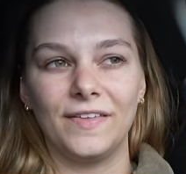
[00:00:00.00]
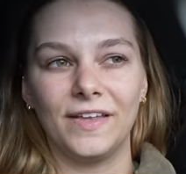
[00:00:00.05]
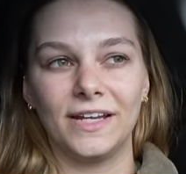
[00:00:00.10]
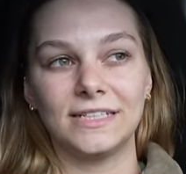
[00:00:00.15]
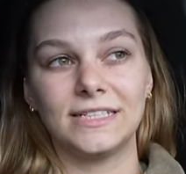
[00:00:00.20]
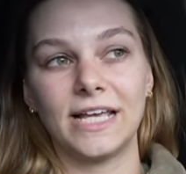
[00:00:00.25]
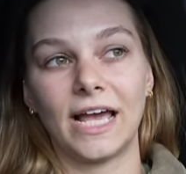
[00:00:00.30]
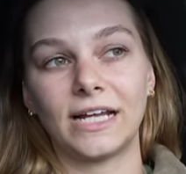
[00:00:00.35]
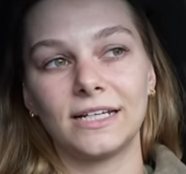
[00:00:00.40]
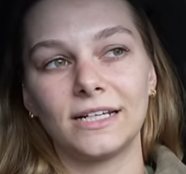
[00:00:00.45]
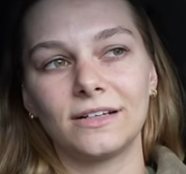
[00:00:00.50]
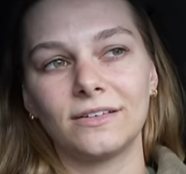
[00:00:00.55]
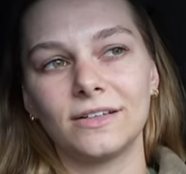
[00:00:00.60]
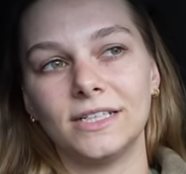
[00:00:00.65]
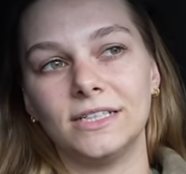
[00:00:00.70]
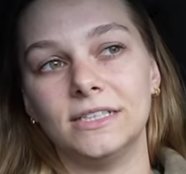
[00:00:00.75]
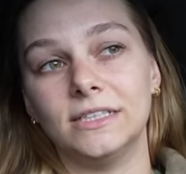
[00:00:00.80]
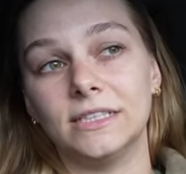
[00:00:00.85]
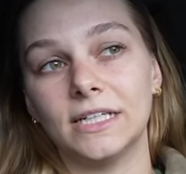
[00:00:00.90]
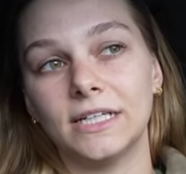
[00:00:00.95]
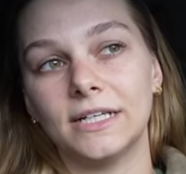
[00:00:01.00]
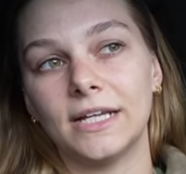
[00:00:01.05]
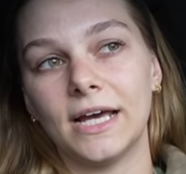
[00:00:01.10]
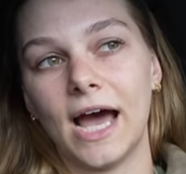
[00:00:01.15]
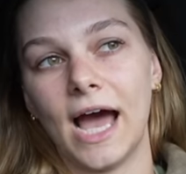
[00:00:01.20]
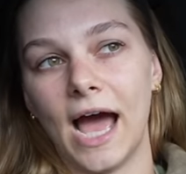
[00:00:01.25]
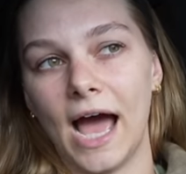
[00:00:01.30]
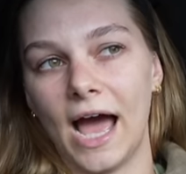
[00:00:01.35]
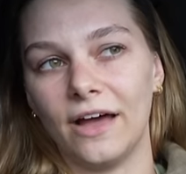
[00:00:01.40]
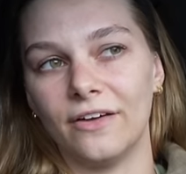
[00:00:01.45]
And then it technically did
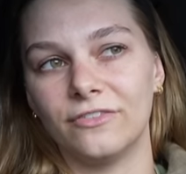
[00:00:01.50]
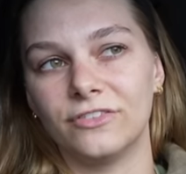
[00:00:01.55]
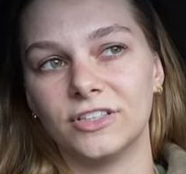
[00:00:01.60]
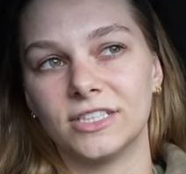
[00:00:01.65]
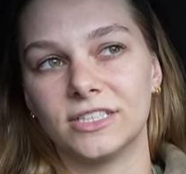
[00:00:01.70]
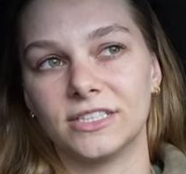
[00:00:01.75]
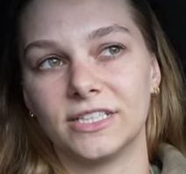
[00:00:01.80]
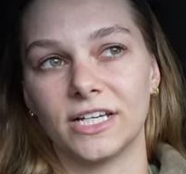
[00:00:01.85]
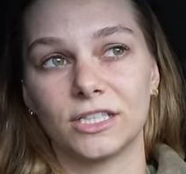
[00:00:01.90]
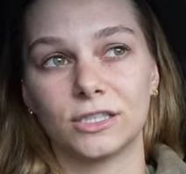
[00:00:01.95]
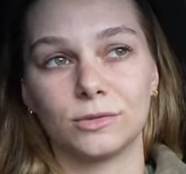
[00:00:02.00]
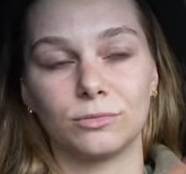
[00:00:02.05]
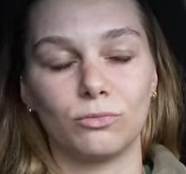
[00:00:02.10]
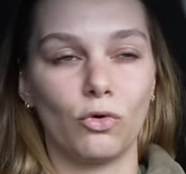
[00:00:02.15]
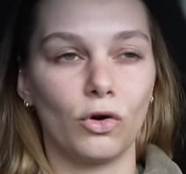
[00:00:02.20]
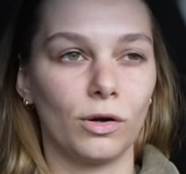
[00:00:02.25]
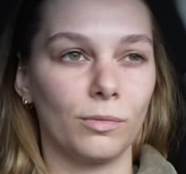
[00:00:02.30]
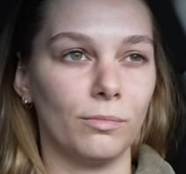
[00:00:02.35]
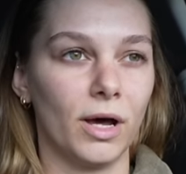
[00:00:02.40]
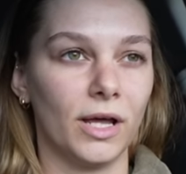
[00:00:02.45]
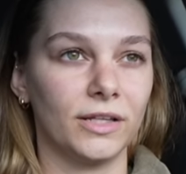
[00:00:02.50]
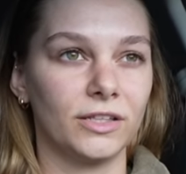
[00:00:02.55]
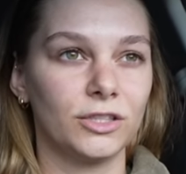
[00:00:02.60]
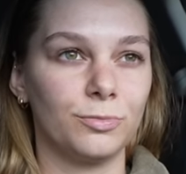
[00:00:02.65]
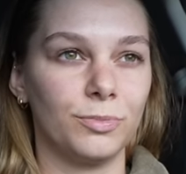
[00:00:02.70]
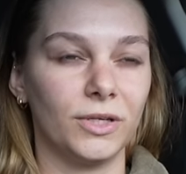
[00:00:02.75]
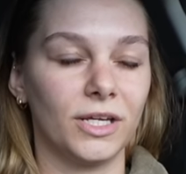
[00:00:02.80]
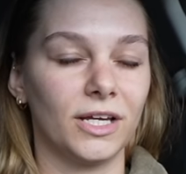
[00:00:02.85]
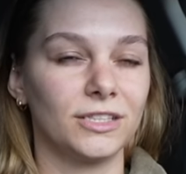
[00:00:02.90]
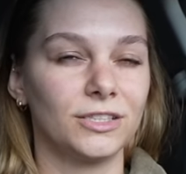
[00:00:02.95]
have 6 more months
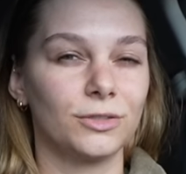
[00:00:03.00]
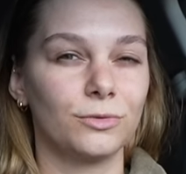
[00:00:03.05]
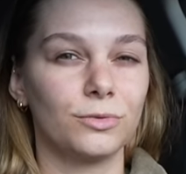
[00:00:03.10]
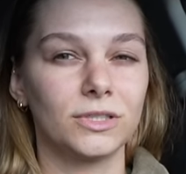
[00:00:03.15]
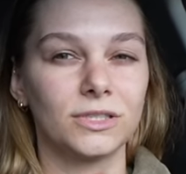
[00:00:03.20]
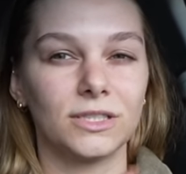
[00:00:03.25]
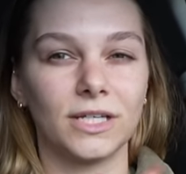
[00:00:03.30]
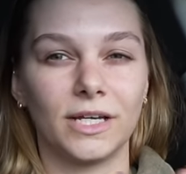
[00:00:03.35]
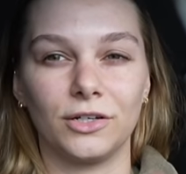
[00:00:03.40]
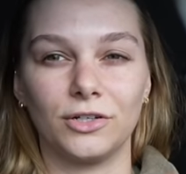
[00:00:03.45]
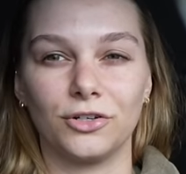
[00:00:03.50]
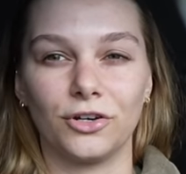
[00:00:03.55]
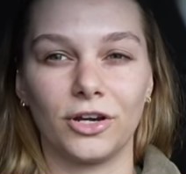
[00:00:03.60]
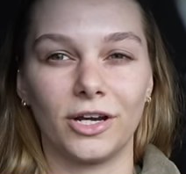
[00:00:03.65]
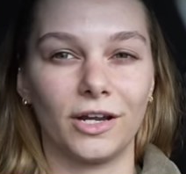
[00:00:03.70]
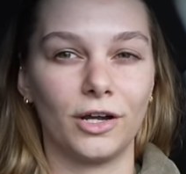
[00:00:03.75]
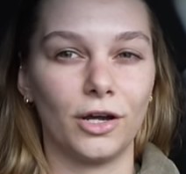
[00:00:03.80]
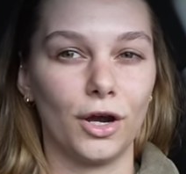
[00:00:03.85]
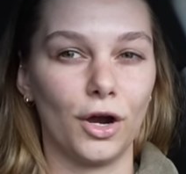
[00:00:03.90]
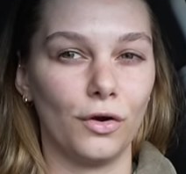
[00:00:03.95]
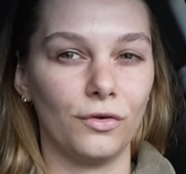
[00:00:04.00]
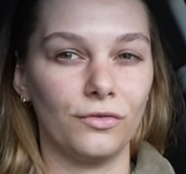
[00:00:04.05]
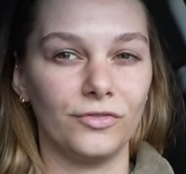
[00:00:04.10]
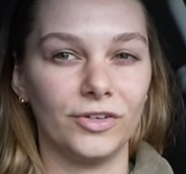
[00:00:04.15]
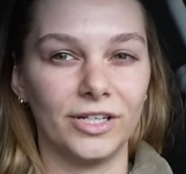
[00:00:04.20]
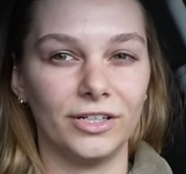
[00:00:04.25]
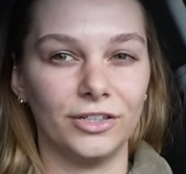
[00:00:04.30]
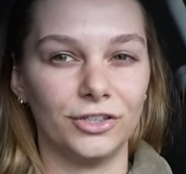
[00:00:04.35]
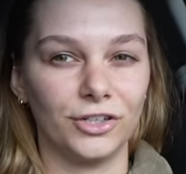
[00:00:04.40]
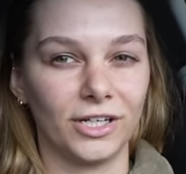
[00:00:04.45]
because it was like during
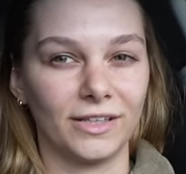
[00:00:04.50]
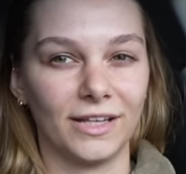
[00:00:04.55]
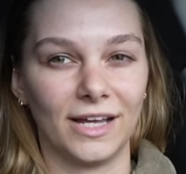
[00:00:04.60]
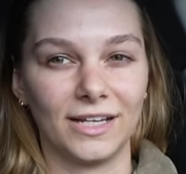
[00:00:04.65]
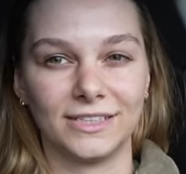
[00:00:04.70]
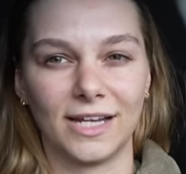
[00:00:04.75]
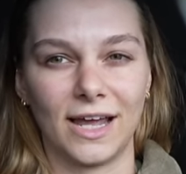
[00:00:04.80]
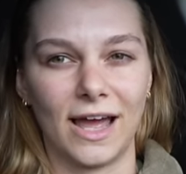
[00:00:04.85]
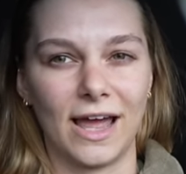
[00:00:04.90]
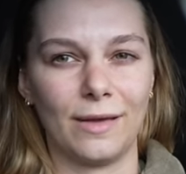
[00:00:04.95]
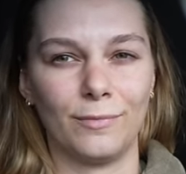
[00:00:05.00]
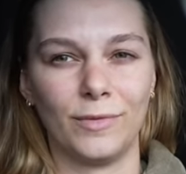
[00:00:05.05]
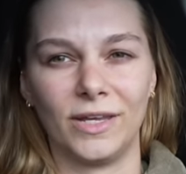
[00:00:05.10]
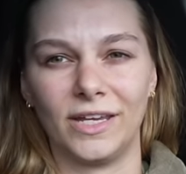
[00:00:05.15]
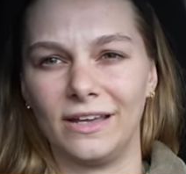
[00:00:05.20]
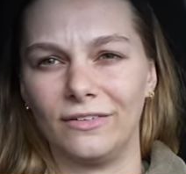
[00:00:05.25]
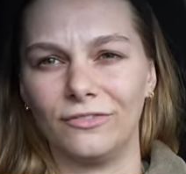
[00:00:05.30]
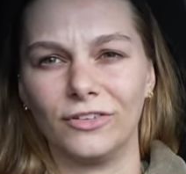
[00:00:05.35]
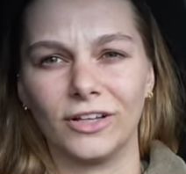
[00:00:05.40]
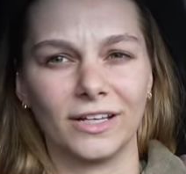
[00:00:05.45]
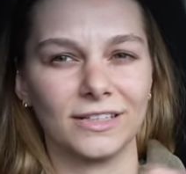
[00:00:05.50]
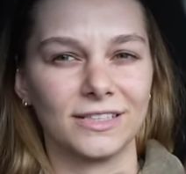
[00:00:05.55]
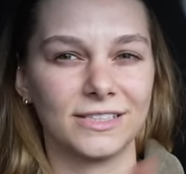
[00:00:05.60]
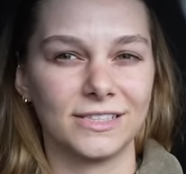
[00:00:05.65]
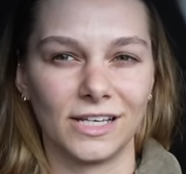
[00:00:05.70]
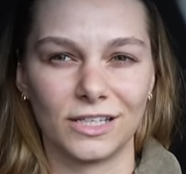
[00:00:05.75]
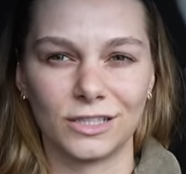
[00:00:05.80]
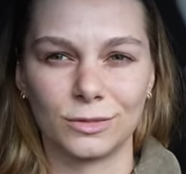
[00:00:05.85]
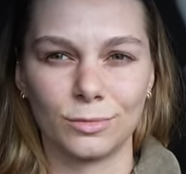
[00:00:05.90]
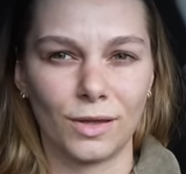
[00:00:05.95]
COVID, and during that time they gave like a
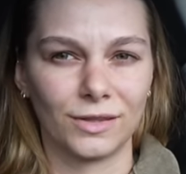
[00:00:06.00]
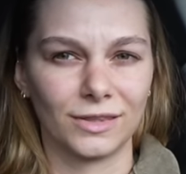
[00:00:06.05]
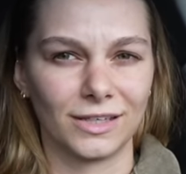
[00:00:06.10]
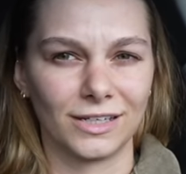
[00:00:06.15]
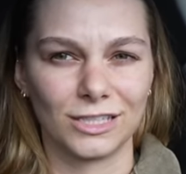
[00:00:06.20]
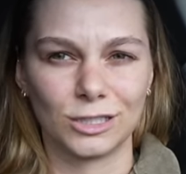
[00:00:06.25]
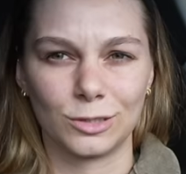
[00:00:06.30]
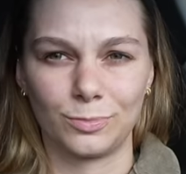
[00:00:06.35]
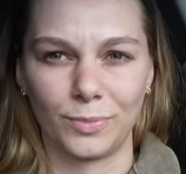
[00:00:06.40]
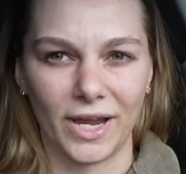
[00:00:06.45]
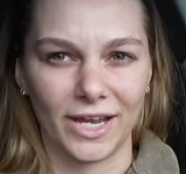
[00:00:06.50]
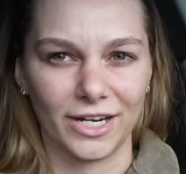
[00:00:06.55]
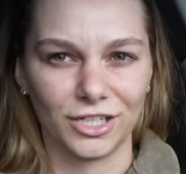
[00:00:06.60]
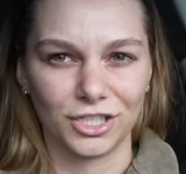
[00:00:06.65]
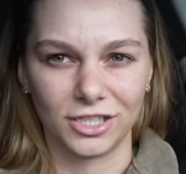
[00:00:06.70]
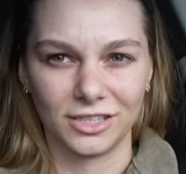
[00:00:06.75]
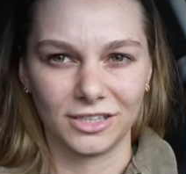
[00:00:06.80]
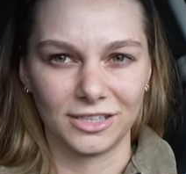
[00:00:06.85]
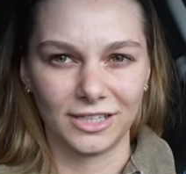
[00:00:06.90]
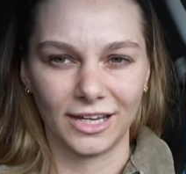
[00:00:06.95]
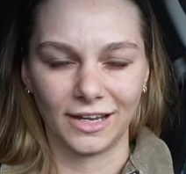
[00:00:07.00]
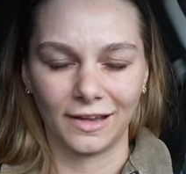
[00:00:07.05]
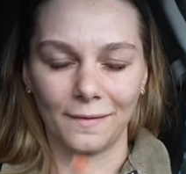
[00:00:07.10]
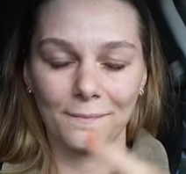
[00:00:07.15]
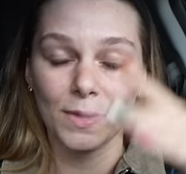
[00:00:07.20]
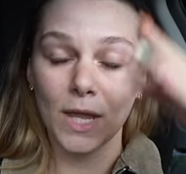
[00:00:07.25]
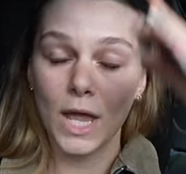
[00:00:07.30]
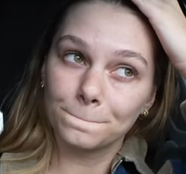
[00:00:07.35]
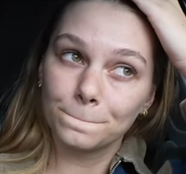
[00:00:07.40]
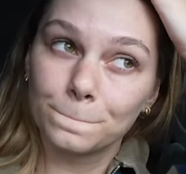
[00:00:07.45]
6 month expansion thing.
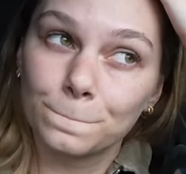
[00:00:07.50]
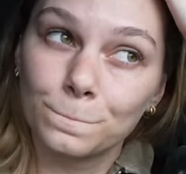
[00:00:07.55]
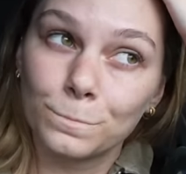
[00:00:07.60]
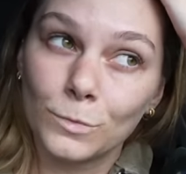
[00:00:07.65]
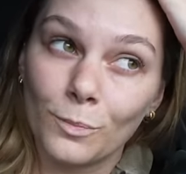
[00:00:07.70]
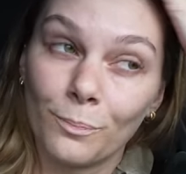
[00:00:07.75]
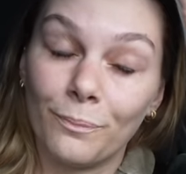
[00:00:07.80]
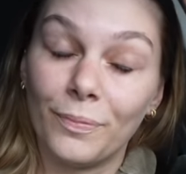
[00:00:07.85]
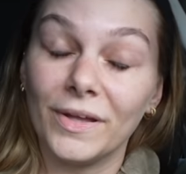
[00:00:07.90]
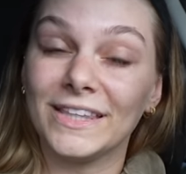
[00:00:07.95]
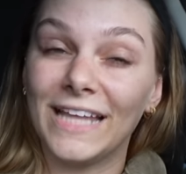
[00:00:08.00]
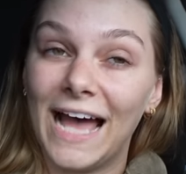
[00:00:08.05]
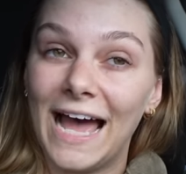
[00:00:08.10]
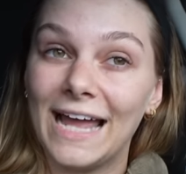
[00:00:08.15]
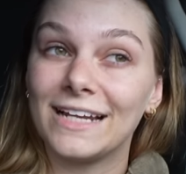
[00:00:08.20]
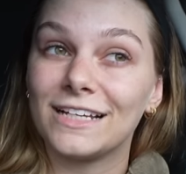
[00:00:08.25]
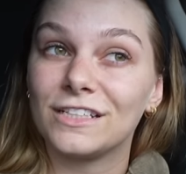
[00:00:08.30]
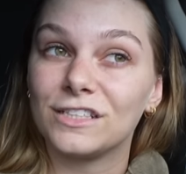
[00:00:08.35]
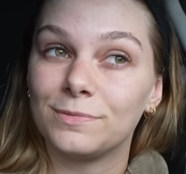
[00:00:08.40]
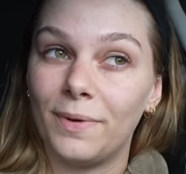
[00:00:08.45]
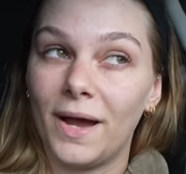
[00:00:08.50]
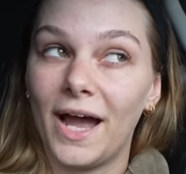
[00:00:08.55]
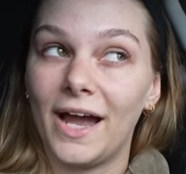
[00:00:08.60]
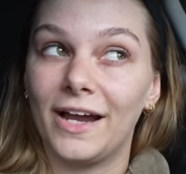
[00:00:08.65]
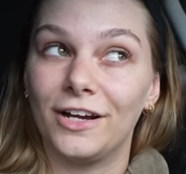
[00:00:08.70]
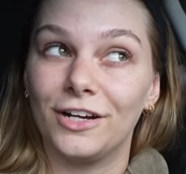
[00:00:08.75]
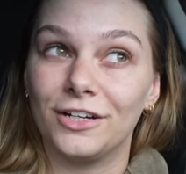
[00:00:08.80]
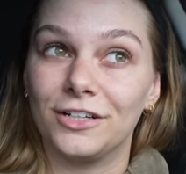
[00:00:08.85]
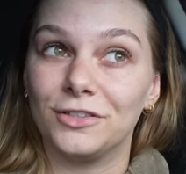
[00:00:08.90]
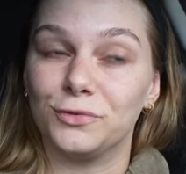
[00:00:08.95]
But that
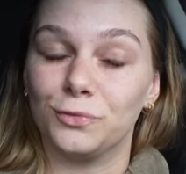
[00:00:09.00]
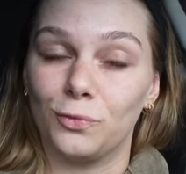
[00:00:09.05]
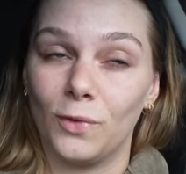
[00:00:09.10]
expired as